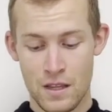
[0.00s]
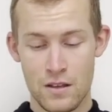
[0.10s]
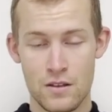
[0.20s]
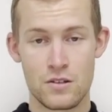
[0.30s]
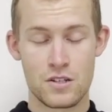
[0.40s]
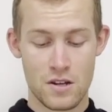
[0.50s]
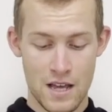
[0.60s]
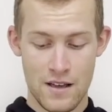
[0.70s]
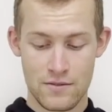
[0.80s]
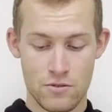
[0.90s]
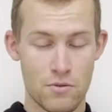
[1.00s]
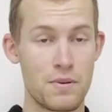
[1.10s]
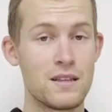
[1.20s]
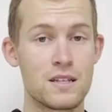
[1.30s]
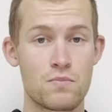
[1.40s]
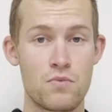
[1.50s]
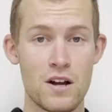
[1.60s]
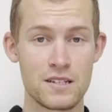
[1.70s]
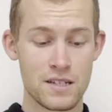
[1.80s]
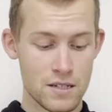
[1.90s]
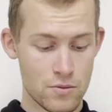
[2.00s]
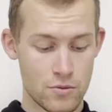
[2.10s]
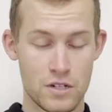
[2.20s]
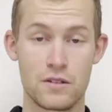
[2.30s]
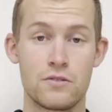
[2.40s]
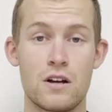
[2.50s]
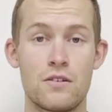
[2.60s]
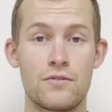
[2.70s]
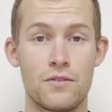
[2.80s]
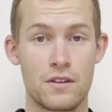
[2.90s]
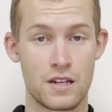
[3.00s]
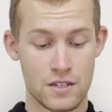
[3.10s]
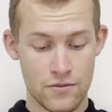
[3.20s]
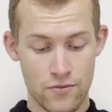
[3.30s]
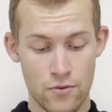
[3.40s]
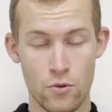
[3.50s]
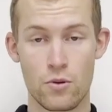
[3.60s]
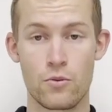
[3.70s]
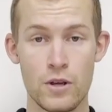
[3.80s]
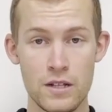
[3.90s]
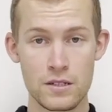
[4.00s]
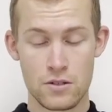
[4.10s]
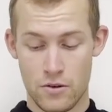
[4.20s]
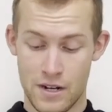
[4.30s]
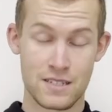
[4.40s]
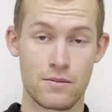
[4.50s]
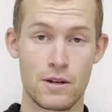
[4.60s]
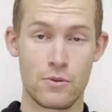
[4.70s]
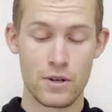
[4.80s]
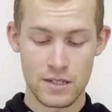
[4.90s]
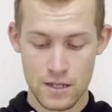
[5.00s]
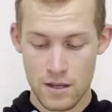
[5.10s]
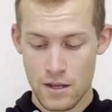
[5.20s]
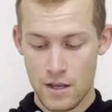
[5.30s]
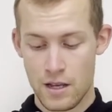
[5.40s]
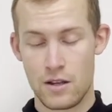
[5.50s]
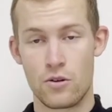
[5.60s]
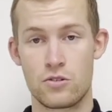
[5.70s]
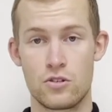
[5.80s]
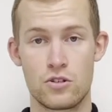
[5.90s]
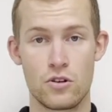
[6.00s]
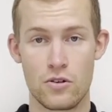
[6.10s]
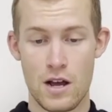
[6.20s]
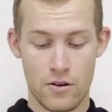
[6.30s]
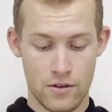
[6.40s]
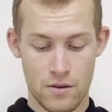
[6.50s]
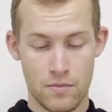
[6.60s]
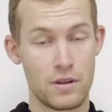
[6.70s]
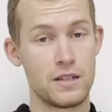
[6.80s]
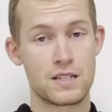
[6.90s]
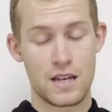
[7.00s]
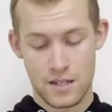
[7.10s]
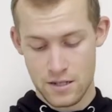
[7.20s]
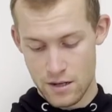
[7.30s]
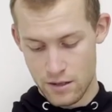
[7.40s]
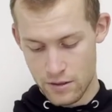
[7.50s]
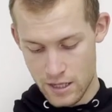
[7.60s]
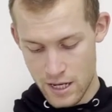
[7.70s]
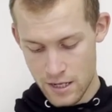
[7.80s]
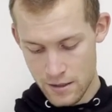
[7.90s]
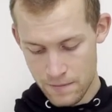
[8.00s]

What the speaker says: You're just gonna have to repeat this process, which I'll do now for the next 4 wheels or next 3 wheels, in order to show you how a complete skate's gonna look at the end.